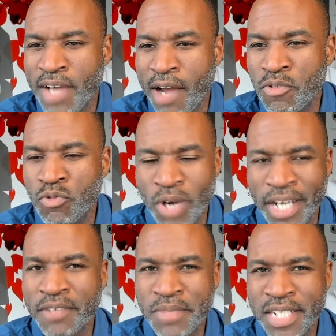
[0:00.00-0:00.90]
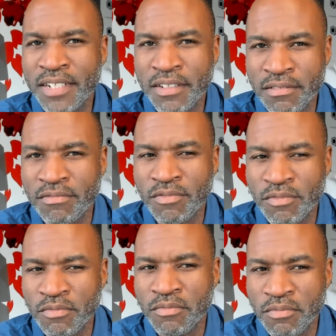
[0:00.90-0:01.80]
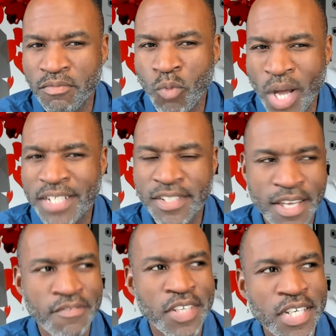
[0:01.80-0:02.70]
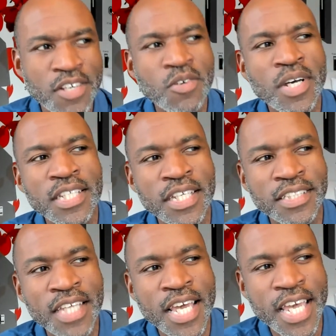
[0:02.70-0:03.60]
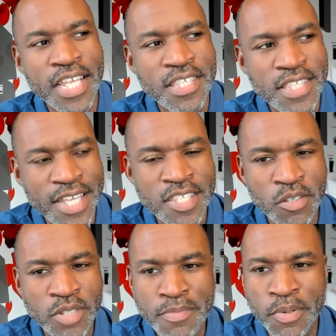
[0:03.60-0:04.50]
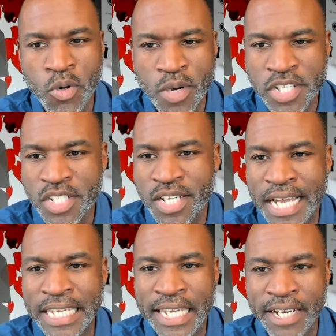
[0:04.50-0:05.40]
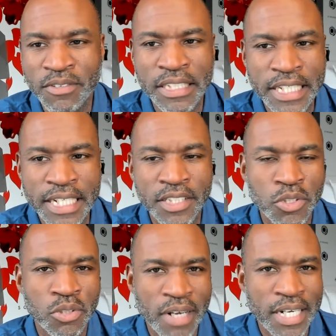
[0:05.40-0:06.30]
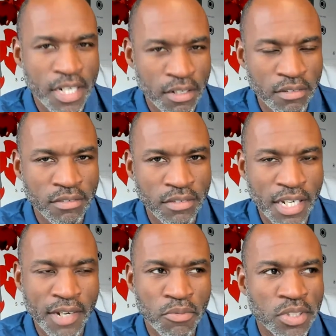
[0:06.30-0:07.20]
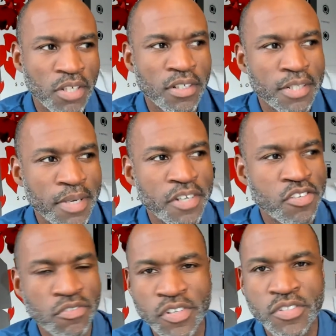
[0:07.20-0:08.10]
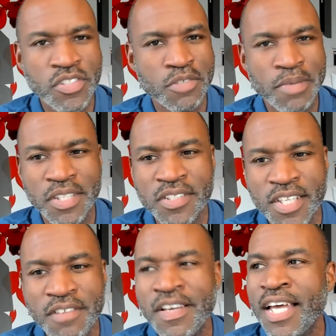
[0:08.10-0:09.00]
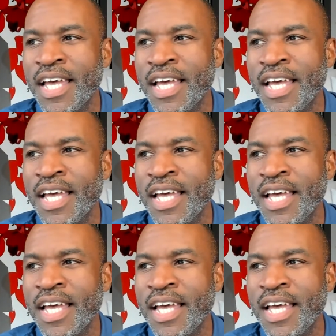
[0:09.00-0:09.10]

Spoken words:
would recommend watching that video. That's so deep a question, I can't really get into it right now. We're talking about introversion, some other stuff.